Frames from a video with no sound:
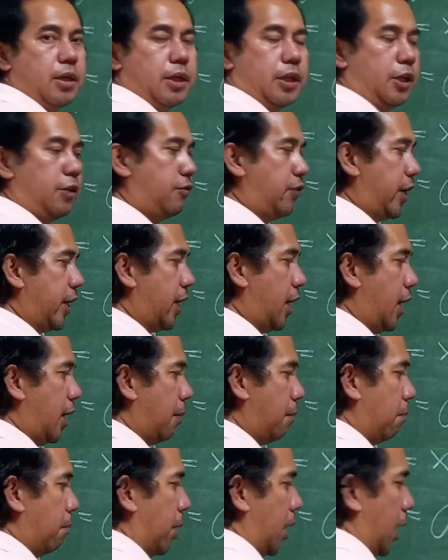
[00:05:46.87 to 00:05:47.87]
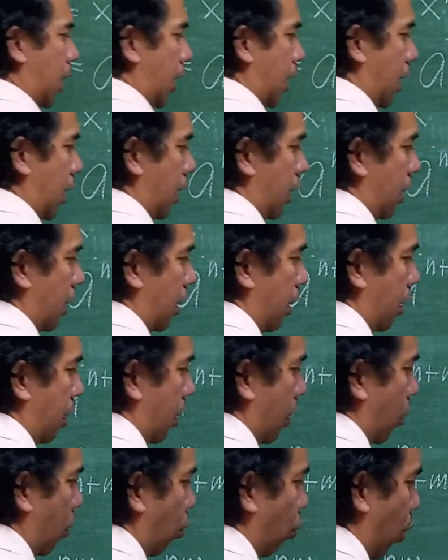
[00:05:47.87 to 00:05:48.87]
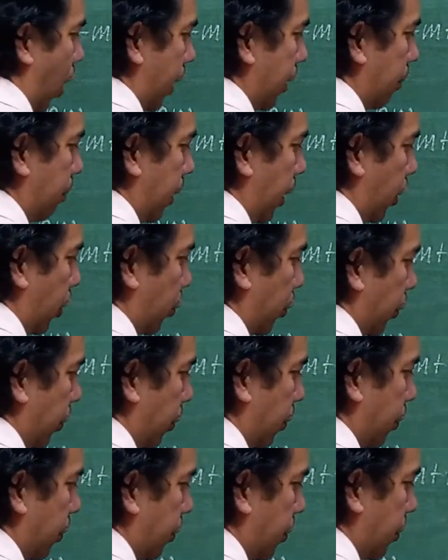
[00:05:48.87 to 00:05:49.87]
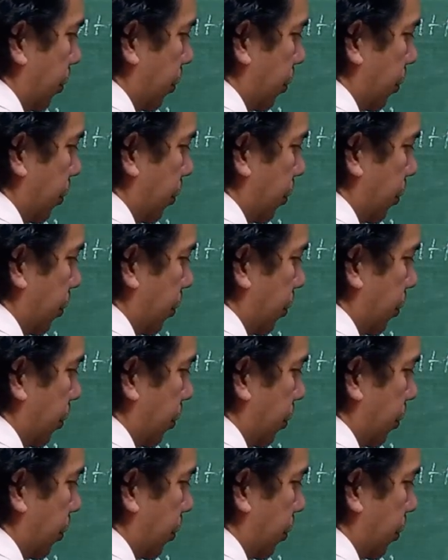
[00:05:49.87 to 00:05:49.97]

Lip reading: If I have 1 million,